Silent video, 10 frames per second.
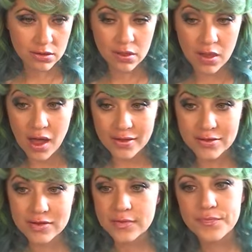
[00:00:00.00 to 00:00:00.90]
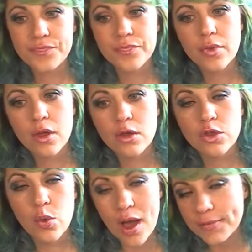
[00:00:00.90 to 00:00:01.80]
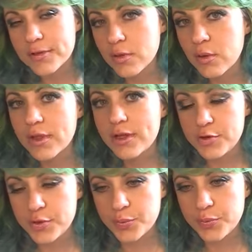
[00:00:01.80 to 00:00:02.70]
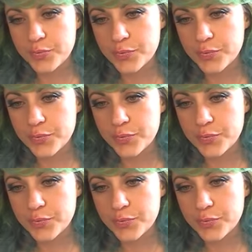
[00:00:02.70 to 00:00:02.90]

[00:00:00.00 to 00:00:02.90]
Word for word: loss? You absolutely do.